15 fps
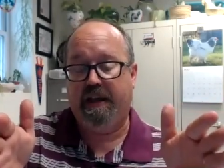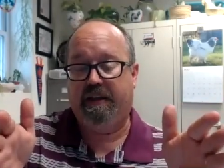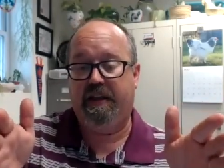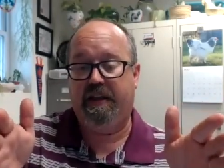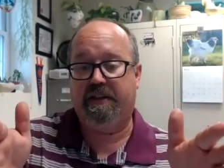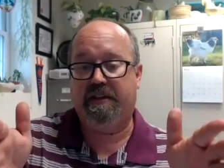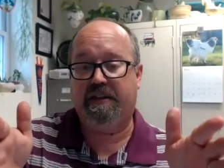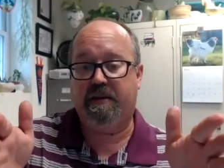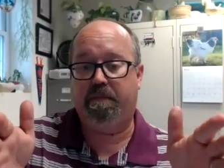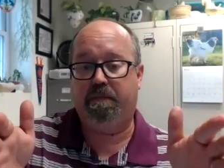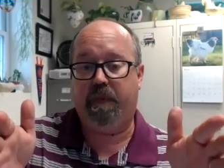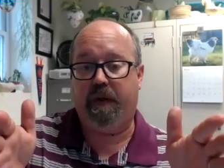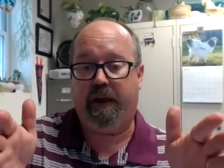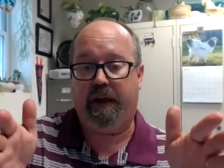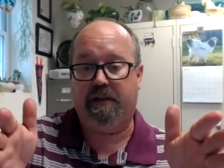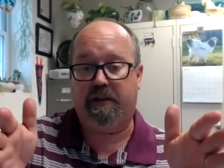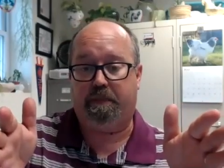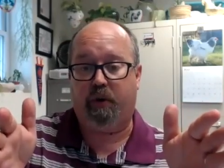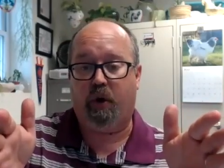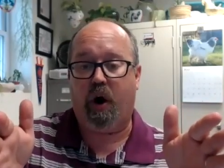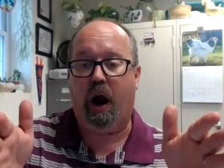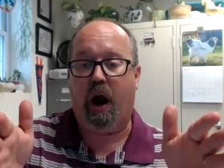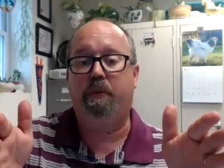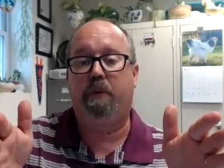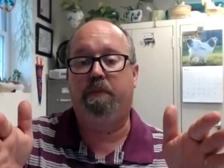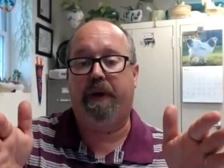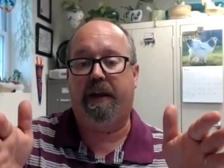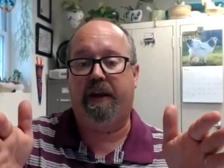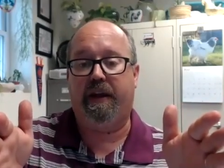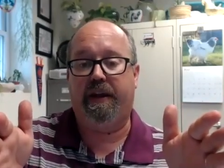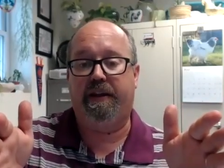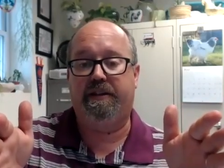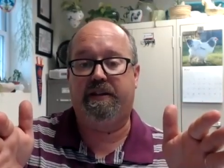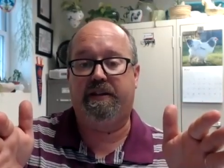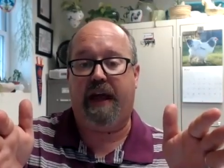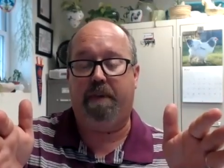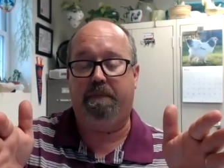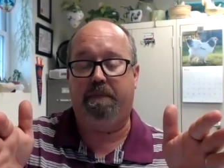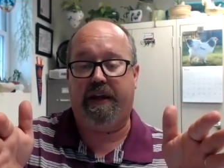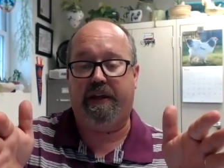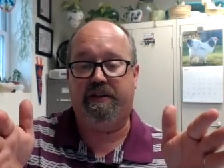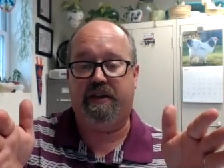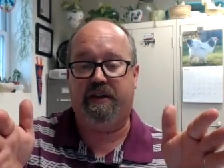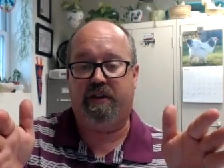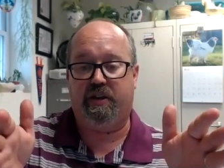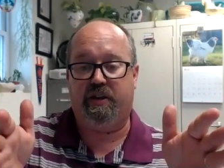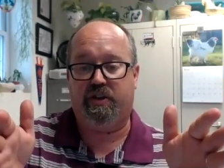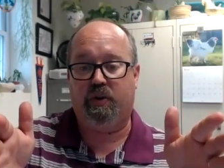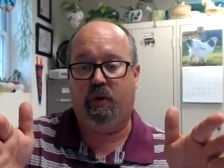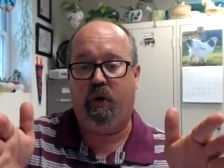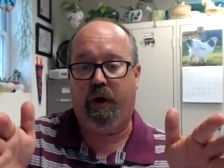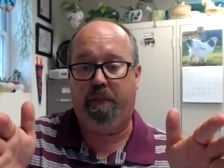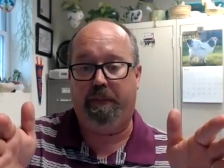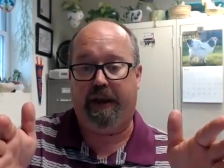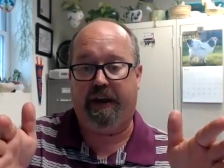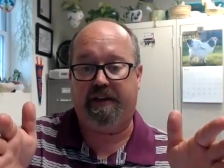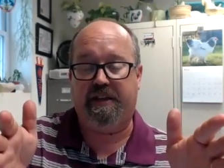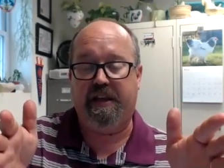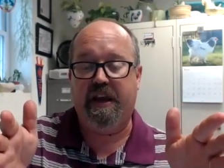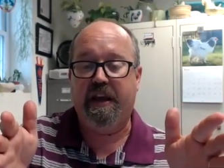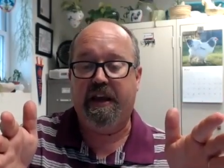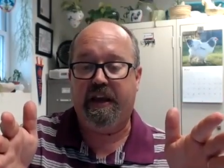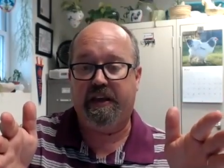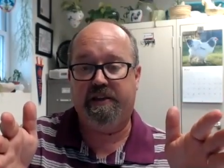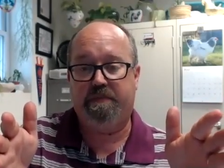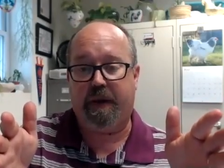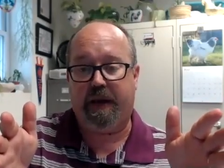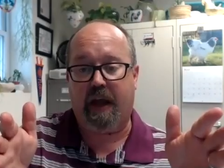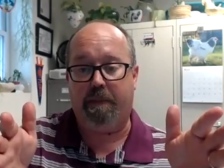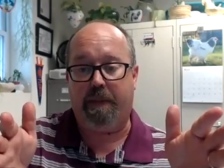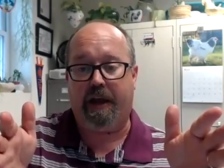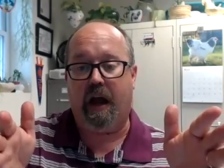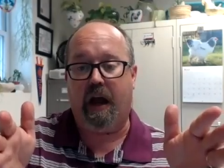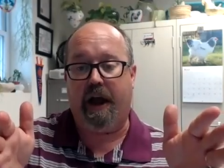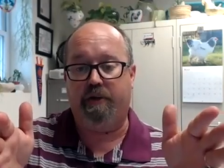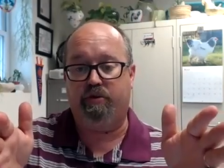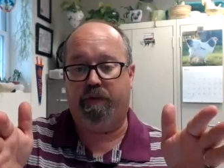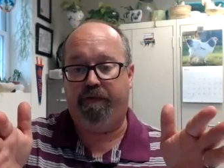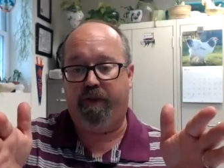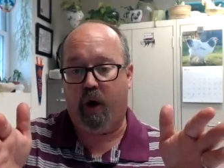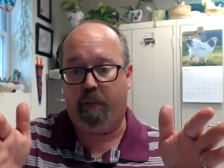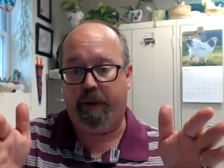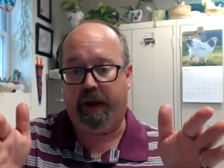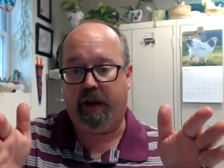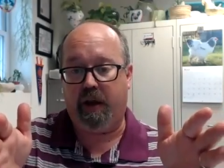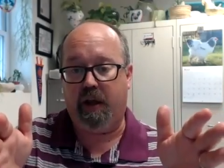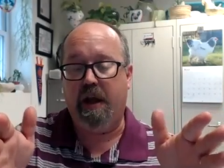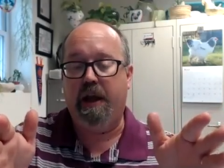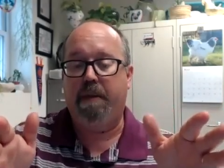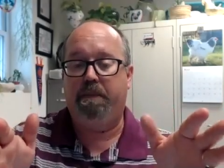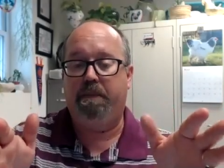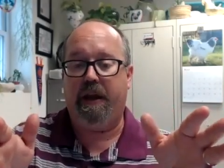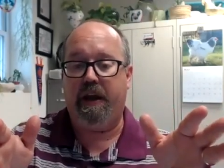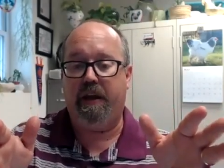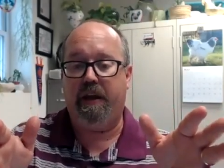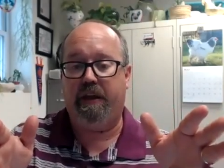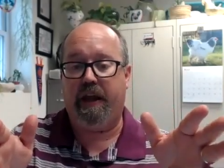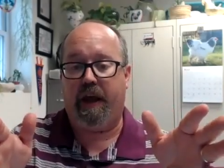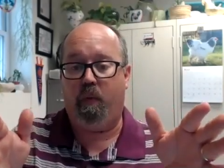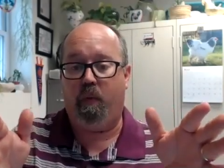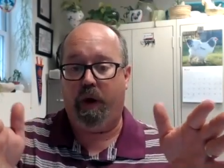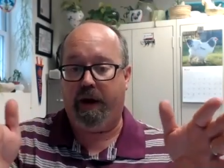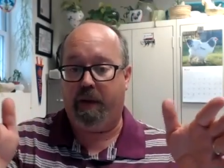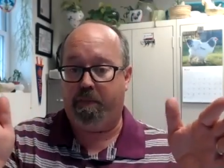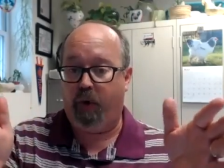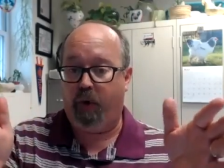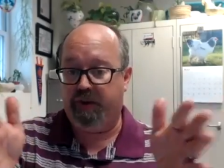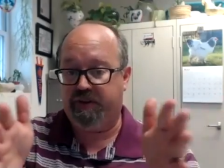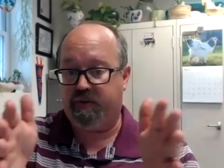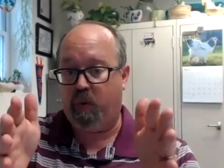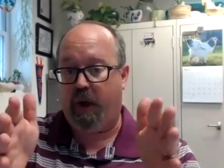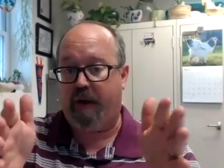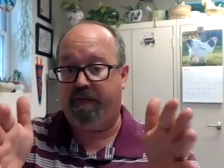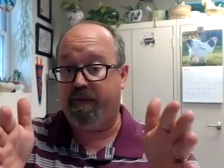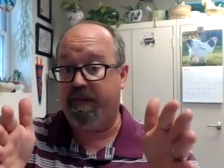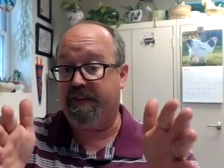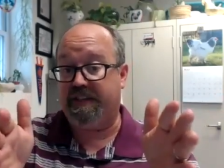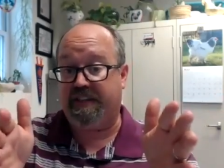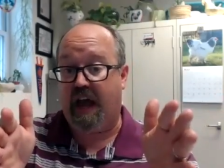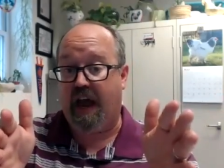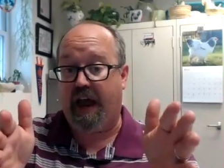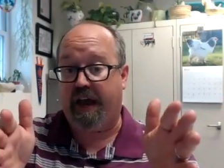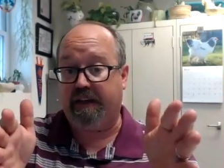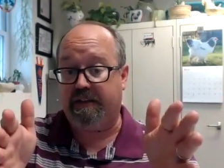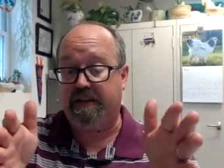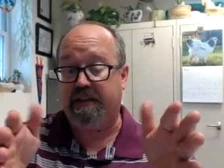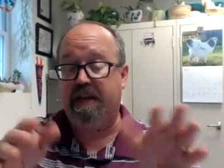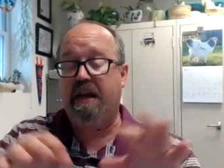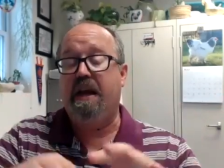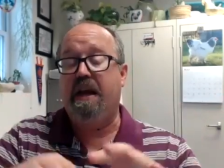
This is a problem because that means that the soil mix is becoming hydrophobic, meaning that when it pulls away from the sides,